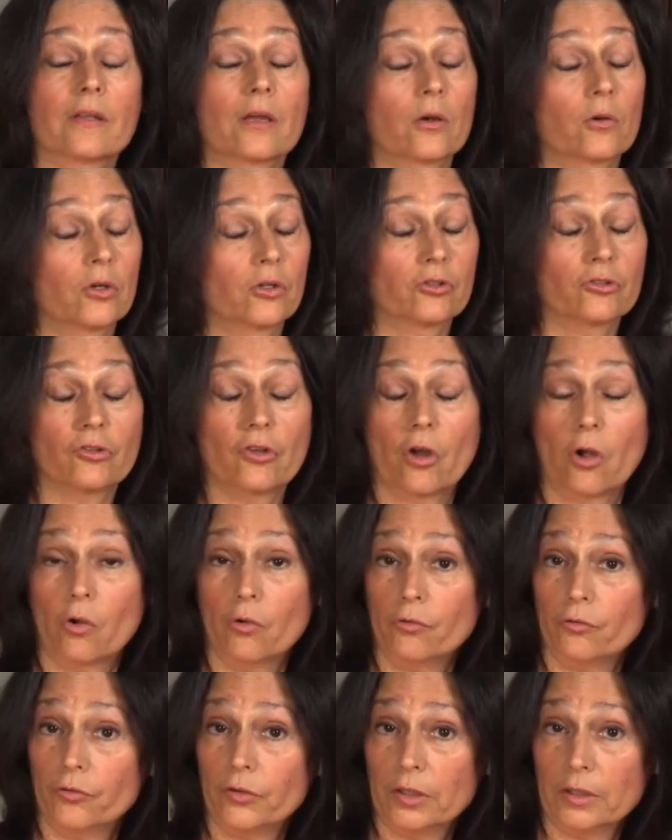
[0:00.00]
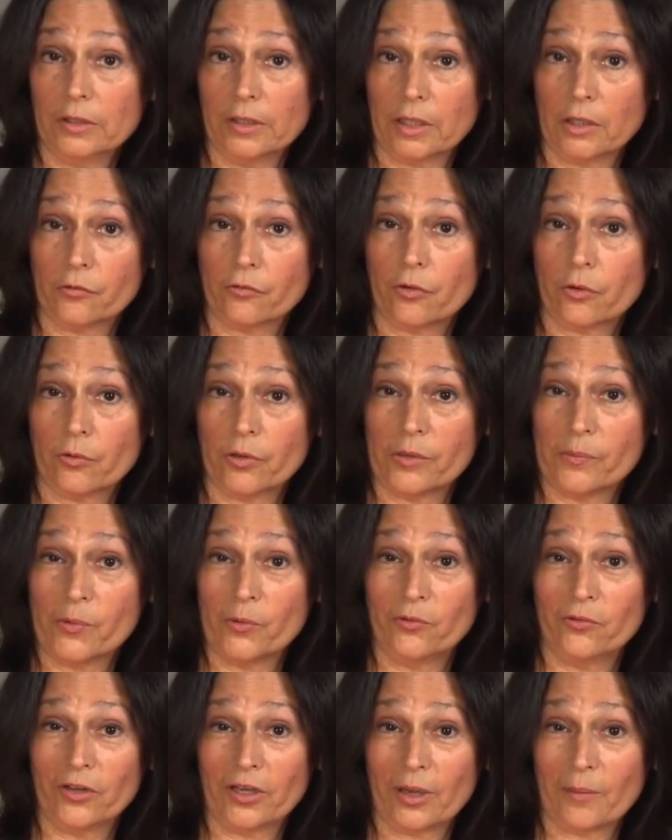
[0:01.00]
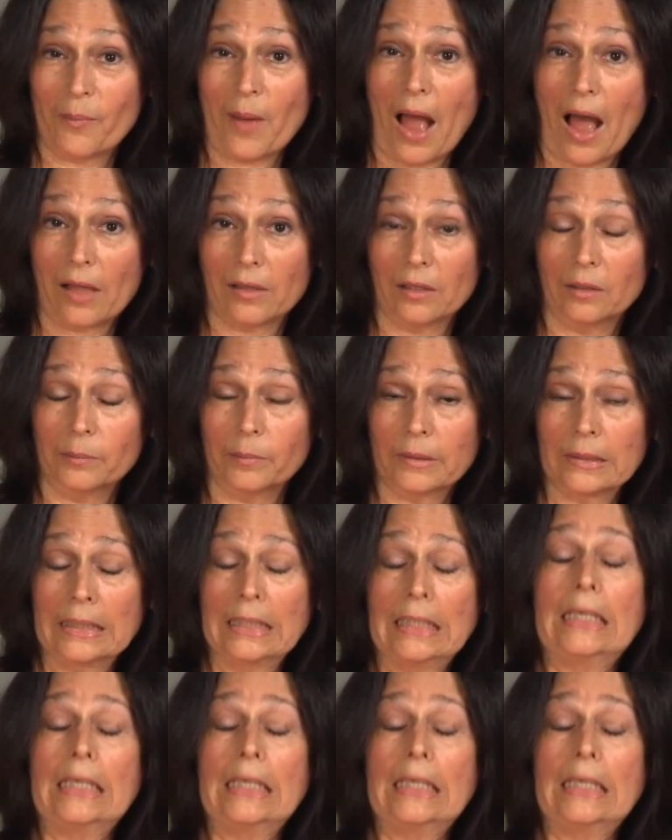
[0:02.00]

There is no feeling for removing a polyp.